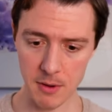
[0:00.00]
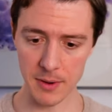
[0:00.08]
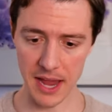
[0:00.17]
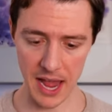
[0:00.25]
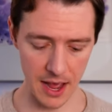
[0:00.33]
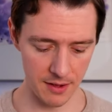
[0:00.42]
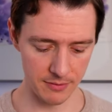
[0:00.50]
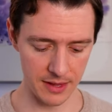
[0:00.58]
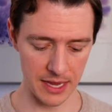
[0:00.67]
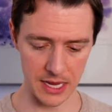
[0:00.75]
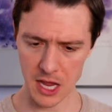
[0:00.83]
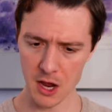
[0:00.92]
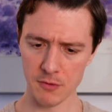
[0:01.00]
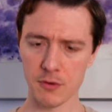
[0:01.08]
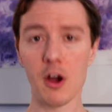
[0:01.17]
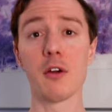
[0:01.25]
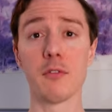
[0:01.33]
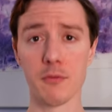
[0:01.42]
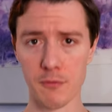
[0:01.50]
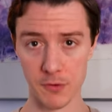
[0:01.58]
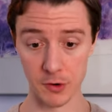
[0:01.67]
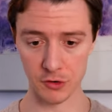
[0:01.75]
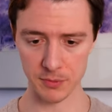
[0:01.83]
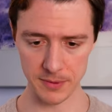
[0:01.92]
But we have, like, for our
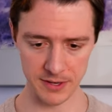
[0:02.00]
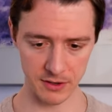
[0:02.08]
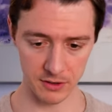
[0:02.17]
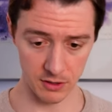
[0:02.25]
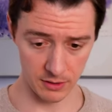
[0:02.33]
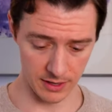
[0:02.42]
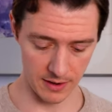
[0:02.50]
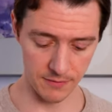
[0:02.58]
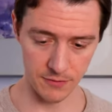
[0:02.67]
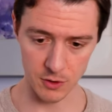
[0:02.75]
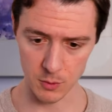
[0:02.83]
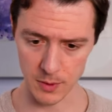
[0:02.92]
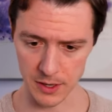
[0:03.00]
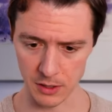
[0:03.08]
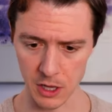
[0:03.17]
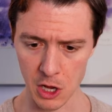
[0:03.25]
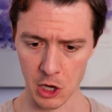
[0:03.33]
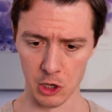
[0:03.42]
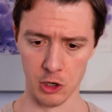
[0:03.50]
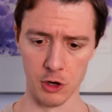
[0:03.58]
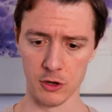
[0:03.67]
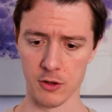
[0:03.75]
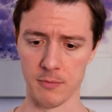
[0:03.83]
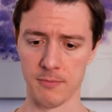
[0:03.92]
verse material, if you will. Mm.
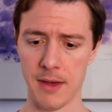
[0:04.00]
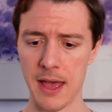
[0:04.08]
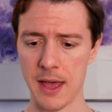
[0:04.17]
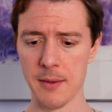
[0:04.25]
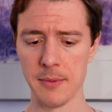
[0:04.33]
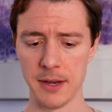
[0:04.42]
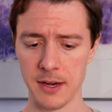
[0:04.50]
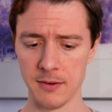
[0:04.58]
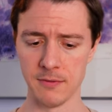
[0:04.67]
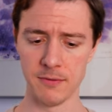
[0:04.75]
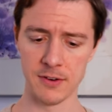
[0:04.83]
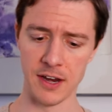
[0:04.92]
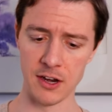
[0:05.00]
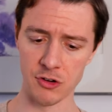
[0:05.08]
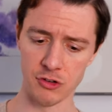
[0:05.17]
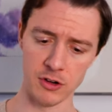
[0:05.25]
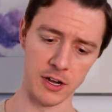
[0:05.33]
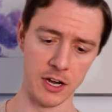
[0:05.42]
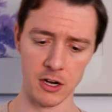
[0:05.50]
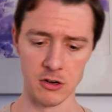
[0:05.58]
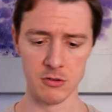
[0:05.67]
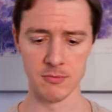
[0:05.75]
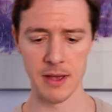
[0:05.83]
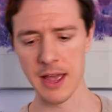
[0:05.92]
Look, ma'am, an invitation
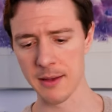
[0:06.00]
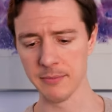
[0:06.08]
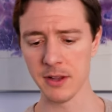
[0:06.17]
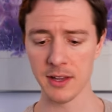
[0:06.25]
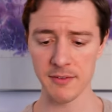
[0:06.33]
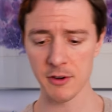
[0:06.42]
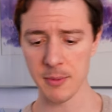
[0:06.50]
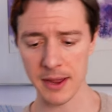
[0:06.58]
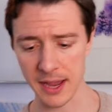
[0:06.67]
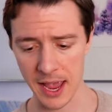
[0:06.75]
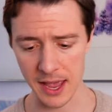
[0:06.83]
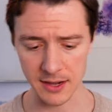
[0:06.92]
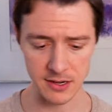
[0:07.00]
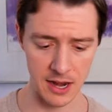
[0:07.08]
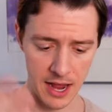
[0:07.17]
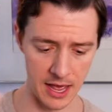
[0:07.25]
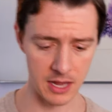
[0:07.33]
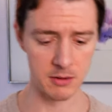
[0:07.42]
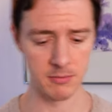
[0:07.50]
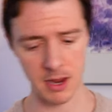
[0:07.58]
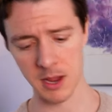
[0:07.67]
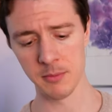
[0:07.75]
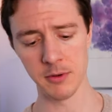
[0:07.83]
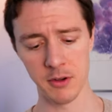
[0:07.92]
here, ma'am, delivered by hand, and
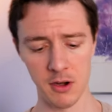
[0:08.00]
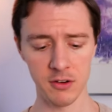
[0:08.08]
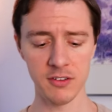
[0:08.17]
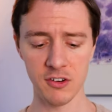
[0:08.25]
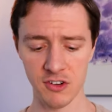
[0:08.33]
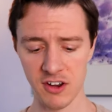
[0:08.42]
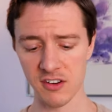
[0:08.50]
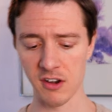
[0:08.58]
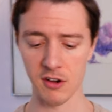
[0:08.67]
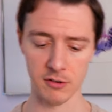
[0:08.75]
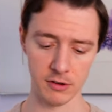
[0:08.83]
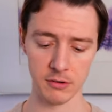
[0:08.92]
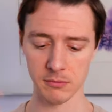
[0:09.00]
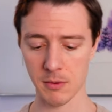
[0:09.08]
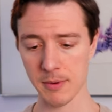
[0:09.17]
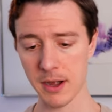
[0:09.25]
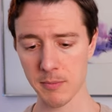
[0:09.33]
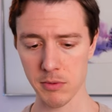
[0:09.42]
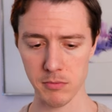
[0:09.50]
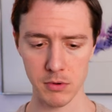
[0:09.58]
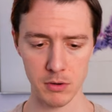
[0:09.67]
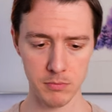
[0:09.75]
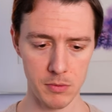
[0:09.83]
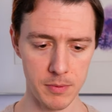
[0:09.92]
ma'am, you notice the shit,
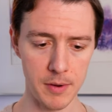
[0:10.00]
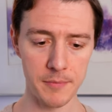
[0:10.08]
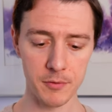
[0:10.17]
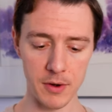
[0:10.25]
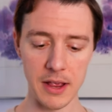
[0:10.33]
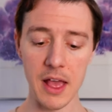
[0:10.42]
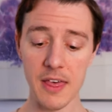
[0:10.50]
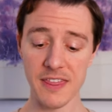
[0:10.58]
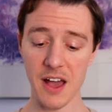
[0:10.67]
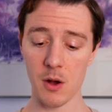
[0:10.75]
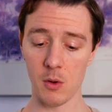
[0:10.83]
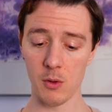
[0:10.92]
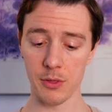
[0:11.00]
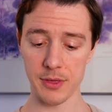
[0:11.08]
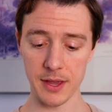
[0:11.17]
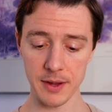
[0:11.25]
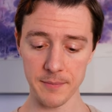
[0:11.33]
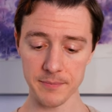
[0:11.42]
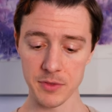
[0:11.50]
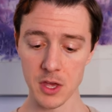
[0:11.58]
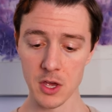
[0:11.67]
right? That whole thing.